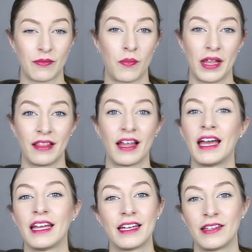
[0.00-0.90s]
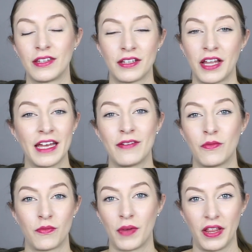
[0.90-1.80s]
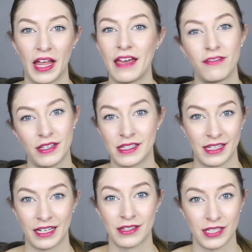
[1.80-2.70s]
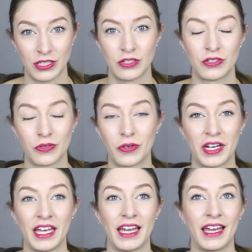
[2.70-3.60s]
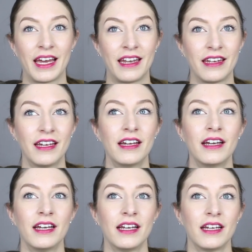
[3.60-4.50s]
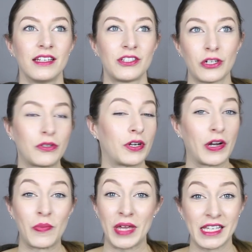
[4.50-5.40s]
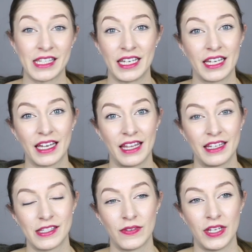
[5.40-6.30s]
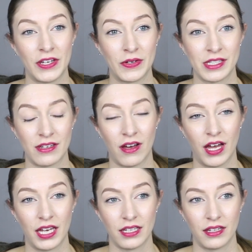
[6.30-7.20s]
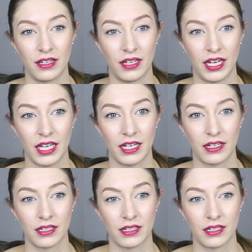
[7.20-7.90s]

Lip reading: my light, the light of my life. He's like such a joy, and children are amazing, and this video is not like